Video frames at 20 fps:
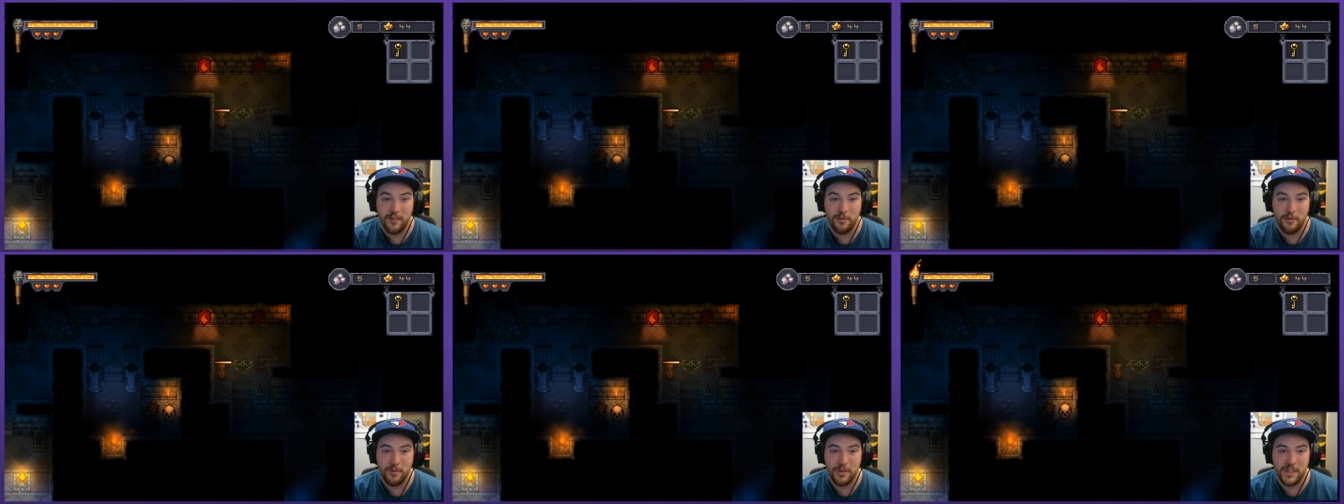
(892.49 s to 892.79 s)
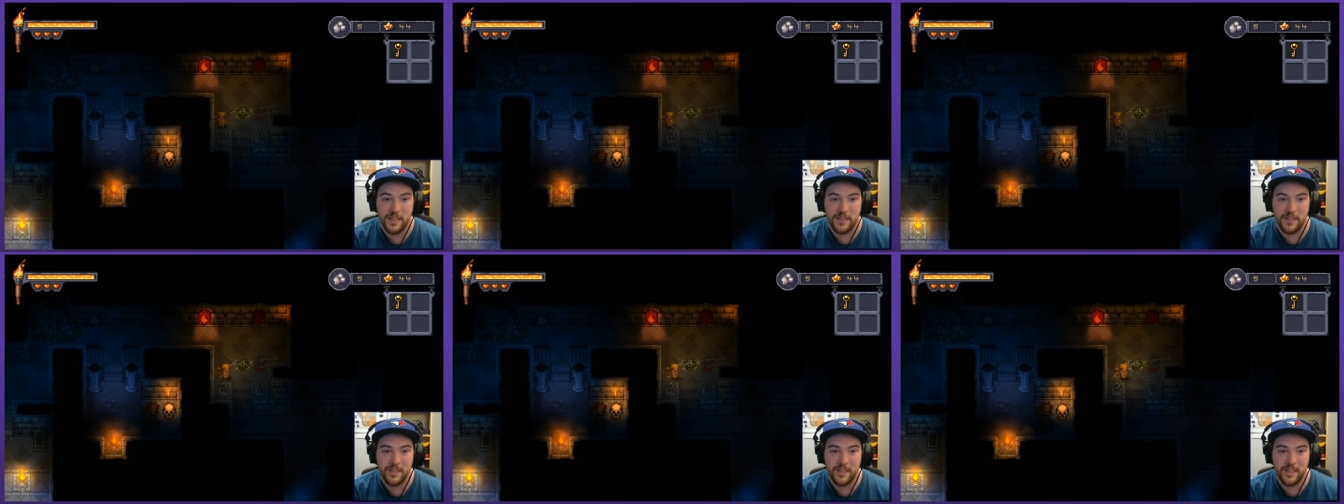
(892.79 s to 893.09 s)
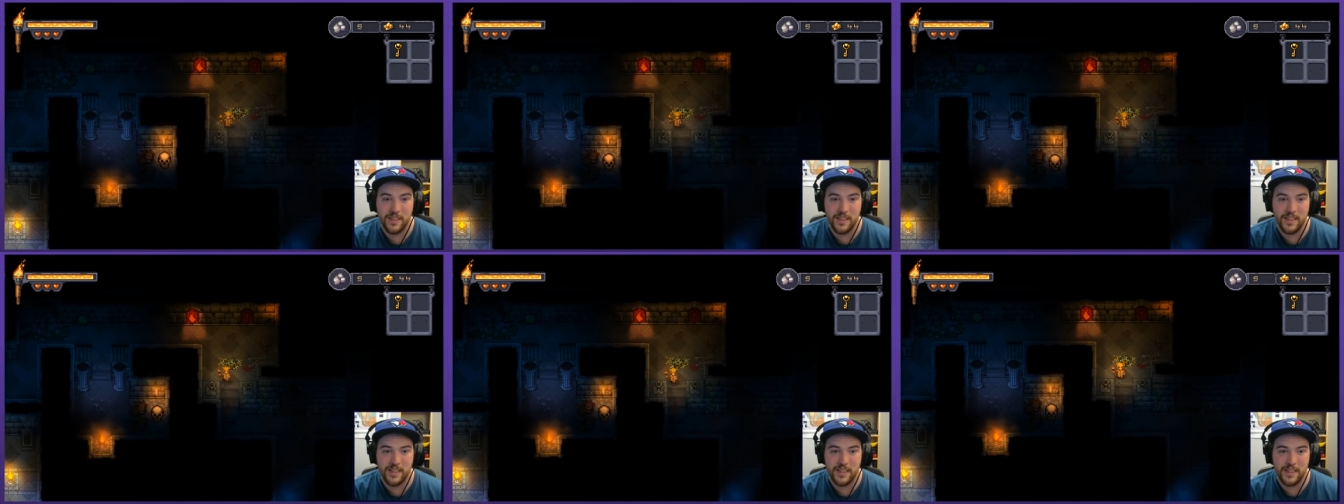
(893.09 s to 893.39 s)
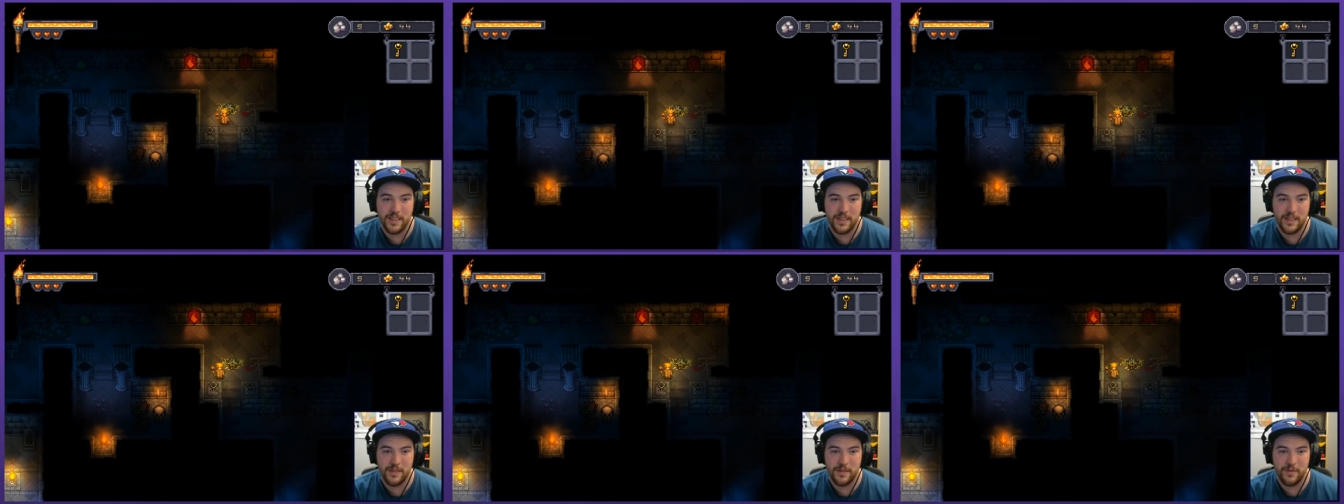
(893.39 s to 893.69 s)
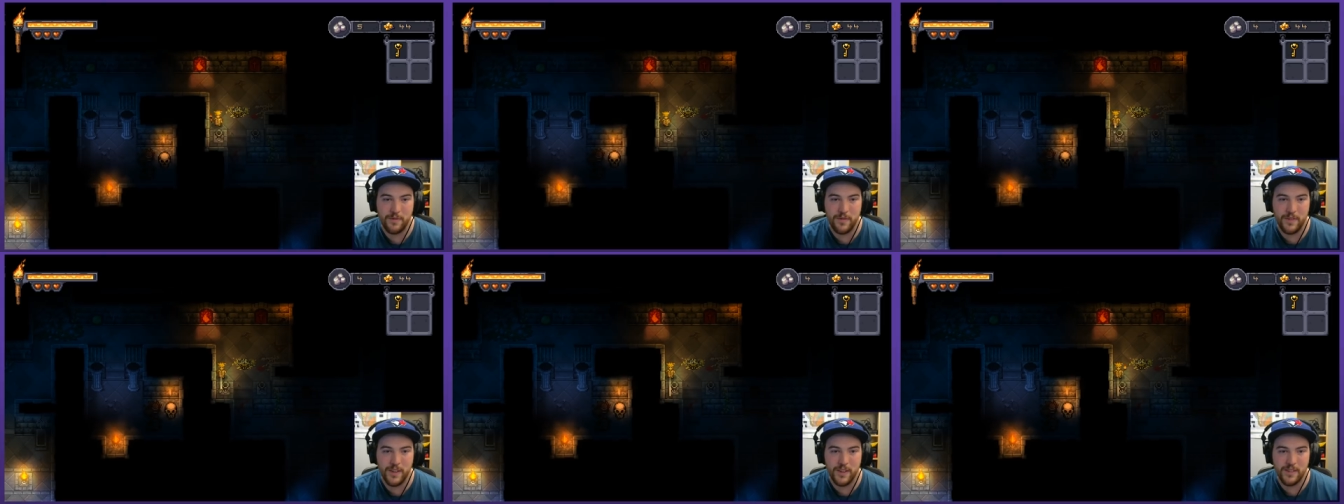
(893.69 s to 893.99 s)
Which is
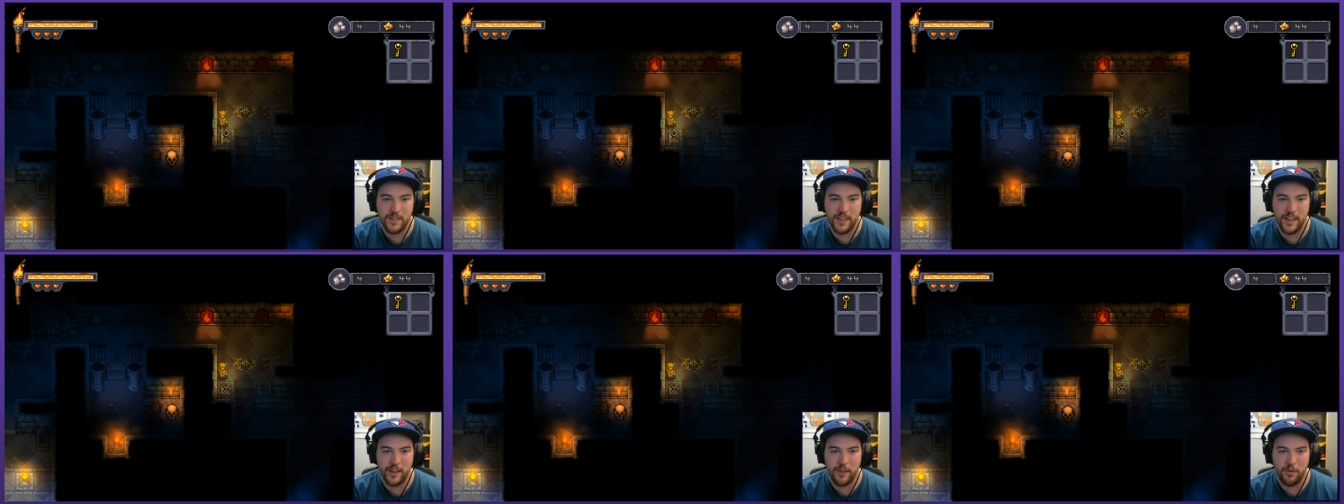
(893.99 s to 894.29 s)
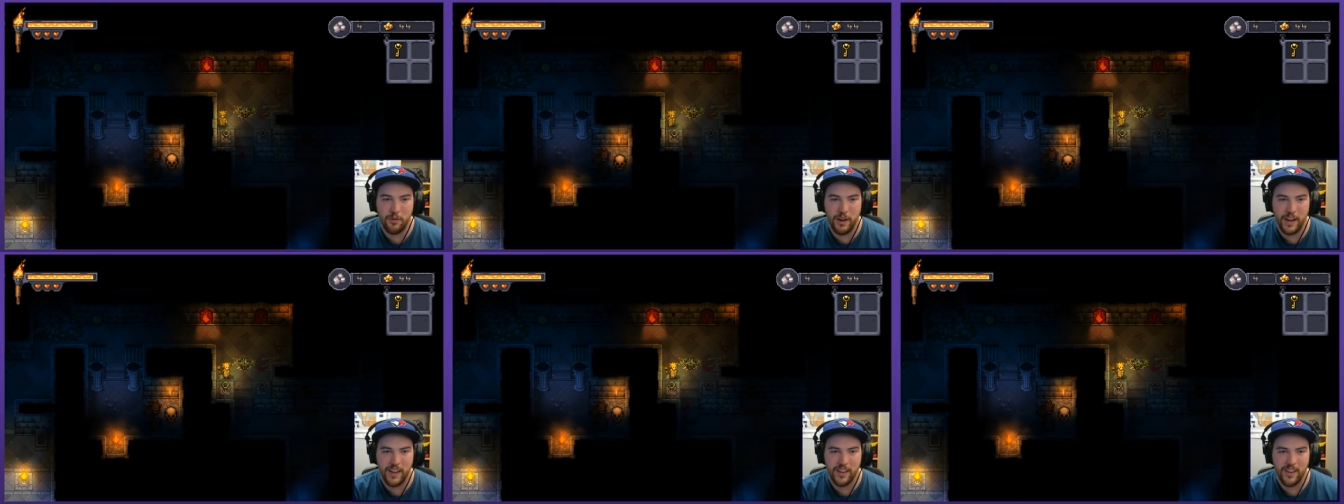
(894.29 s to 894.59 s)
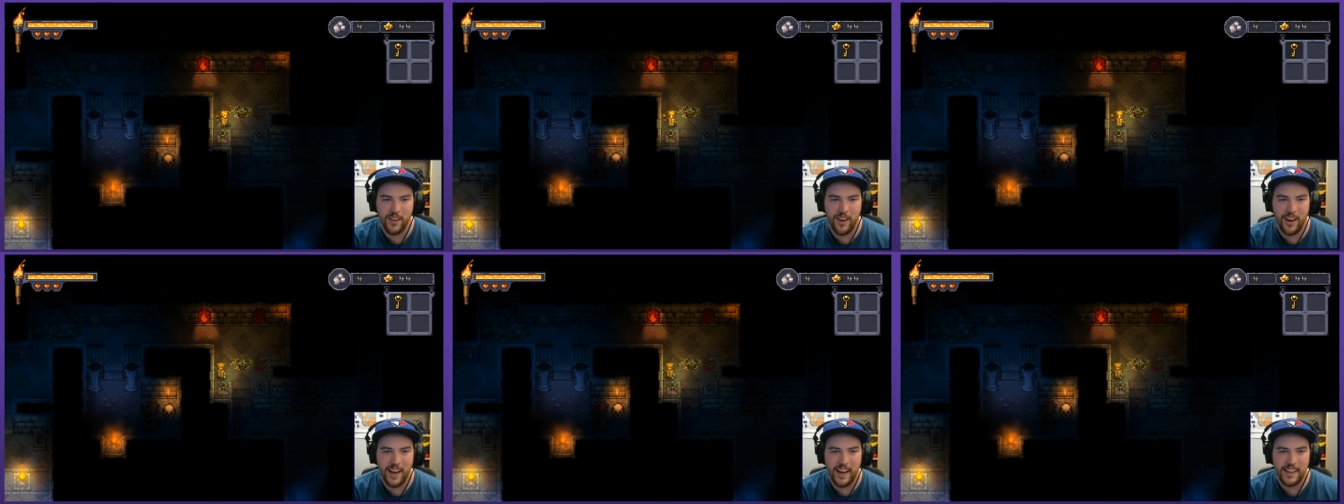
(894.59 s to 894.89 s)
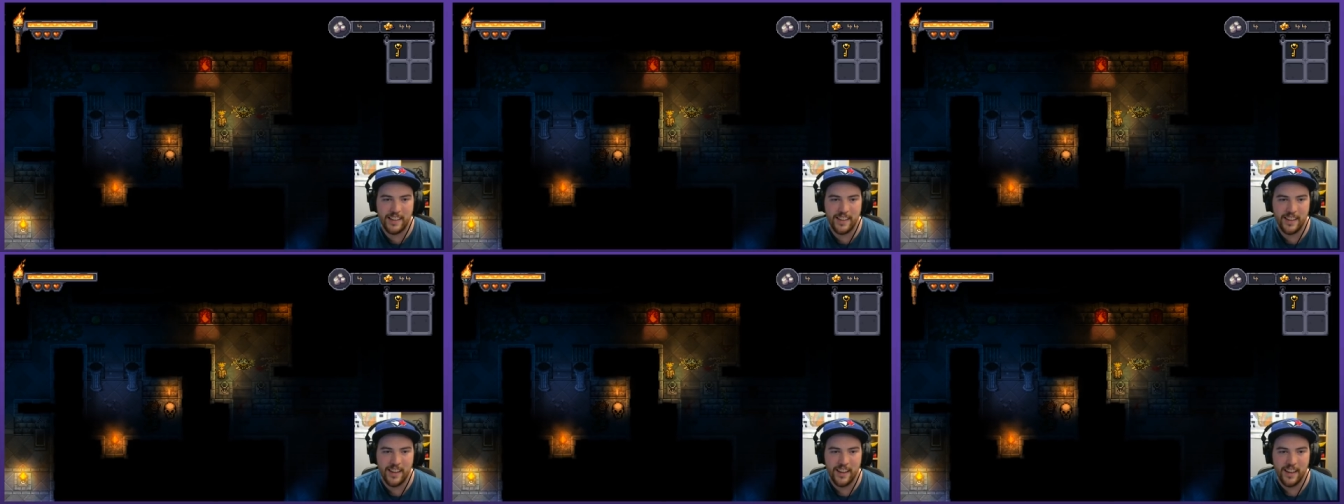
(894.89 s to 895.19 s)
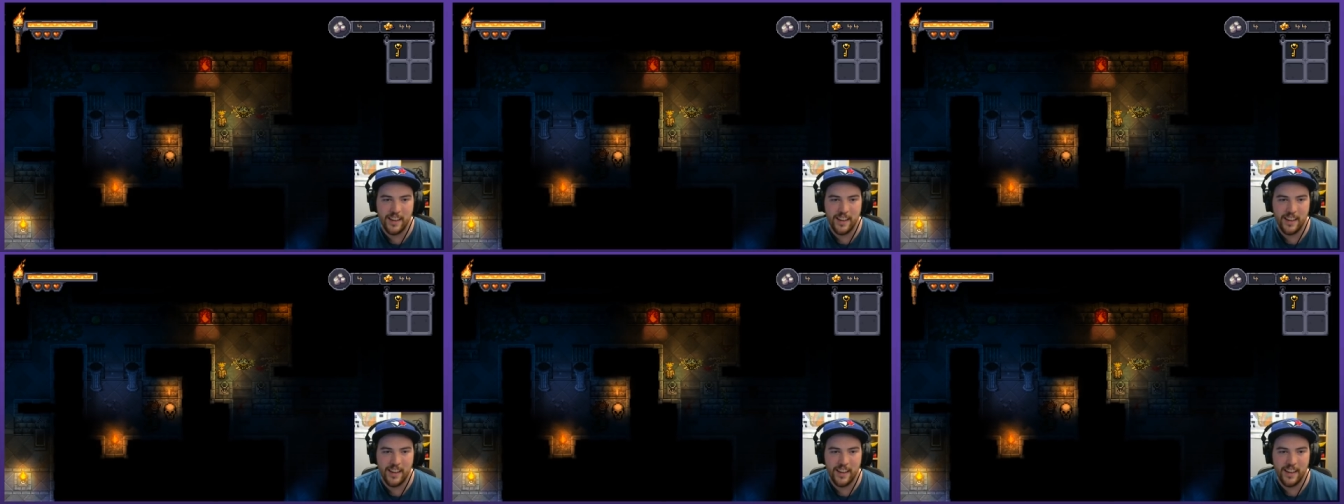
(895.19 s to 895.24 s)
feels like quite a lot.